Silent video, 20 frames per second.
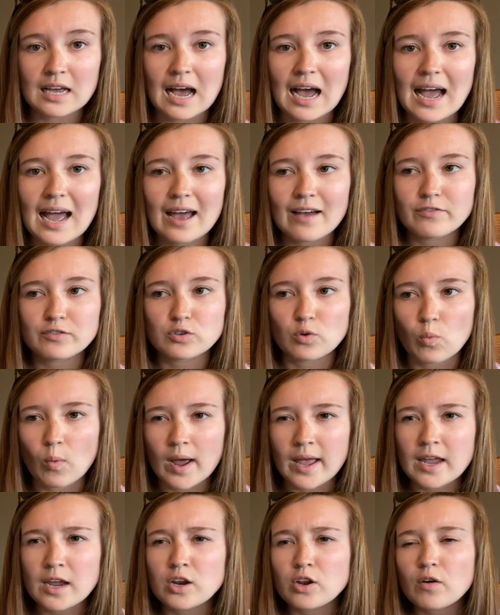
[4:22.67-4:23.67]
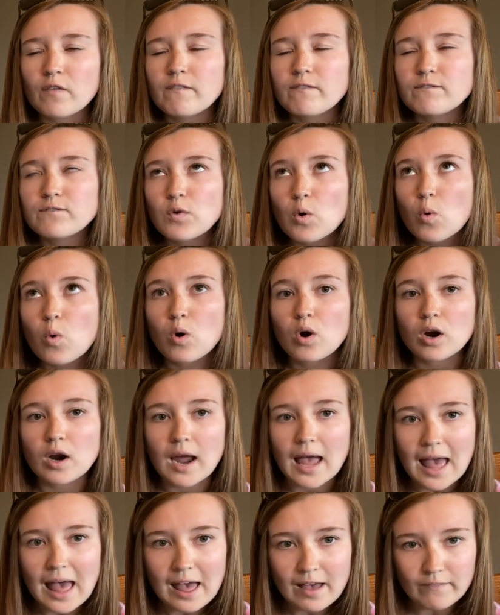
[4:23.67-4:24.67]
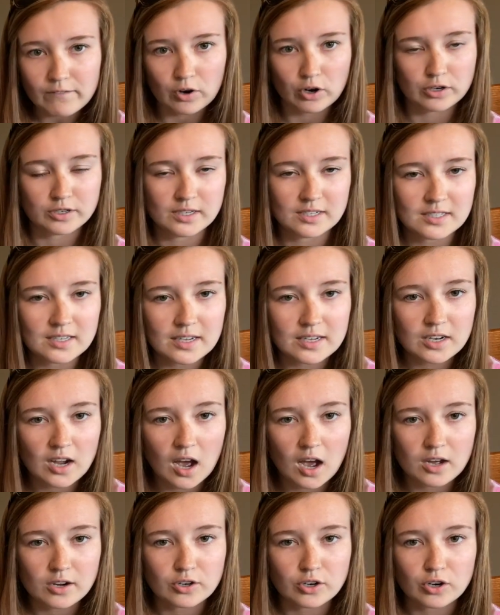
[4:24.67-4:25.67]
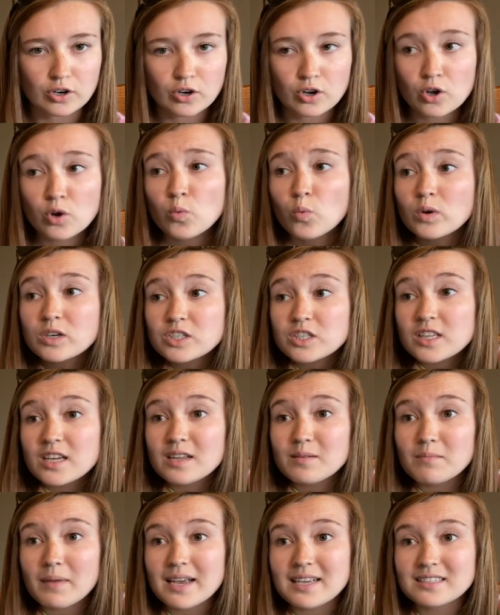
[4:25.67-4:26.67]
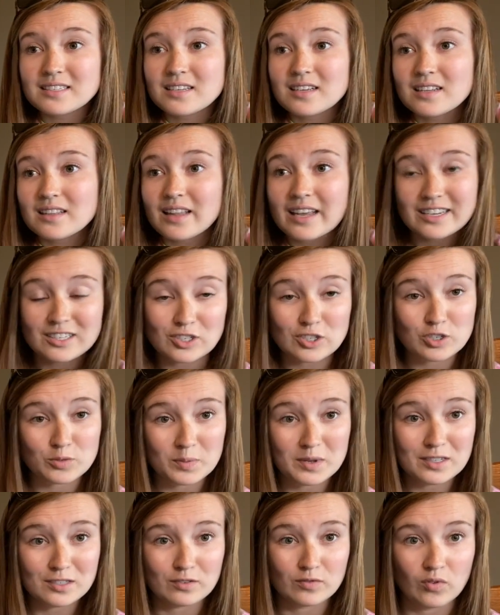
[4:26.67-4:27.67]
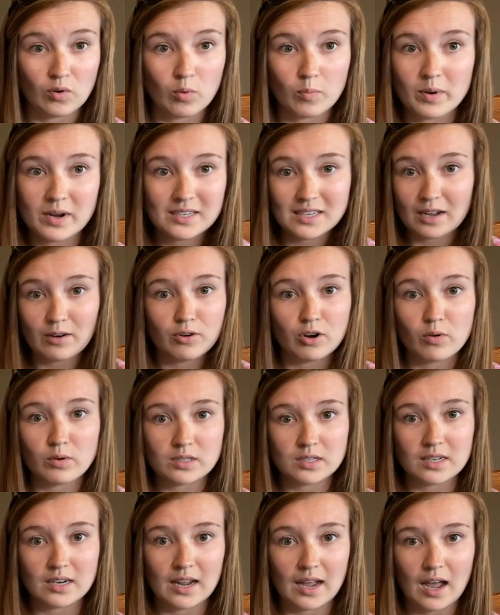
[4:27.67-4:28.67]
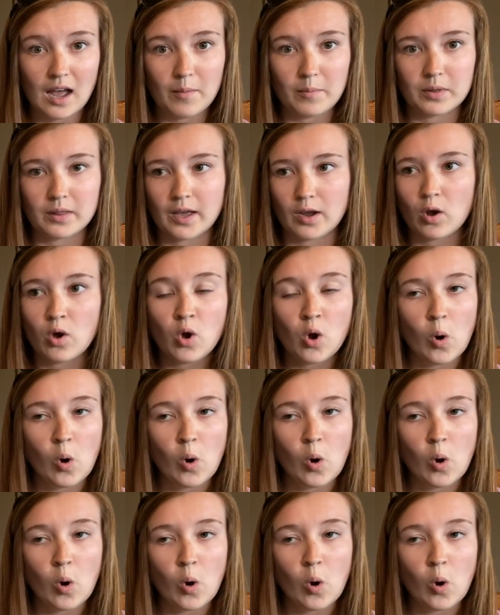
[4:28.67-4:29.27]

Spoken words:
I have to wait forever to see a doctor, which then makes it suspenseful because I don't know what's going to happen.